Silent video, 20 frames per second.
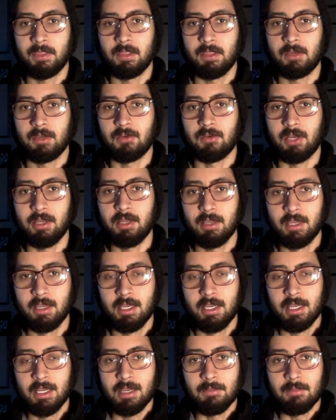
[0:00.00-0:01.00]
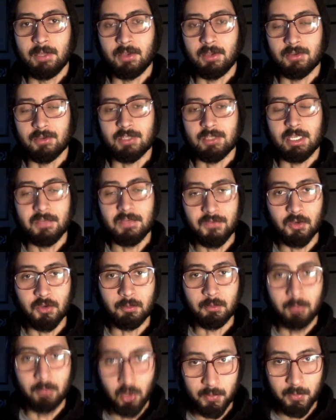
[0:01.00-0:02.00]
all right? Because if your
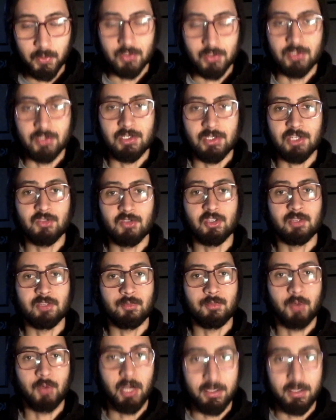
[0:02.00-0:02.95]
purpose is just to spread